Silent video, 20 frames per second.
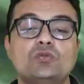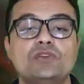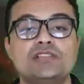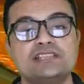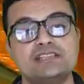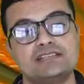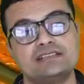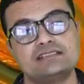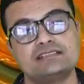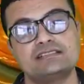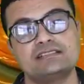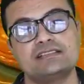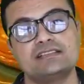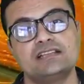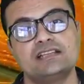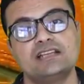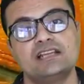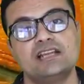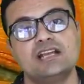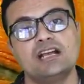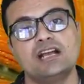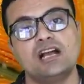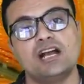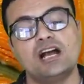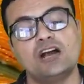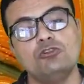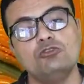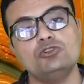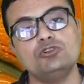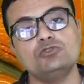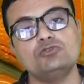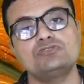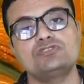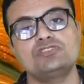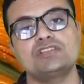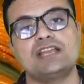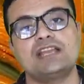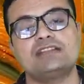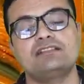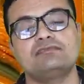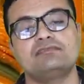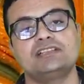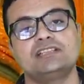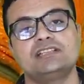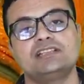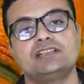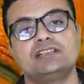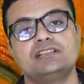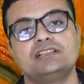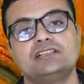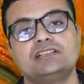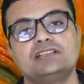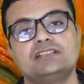which is how to check whether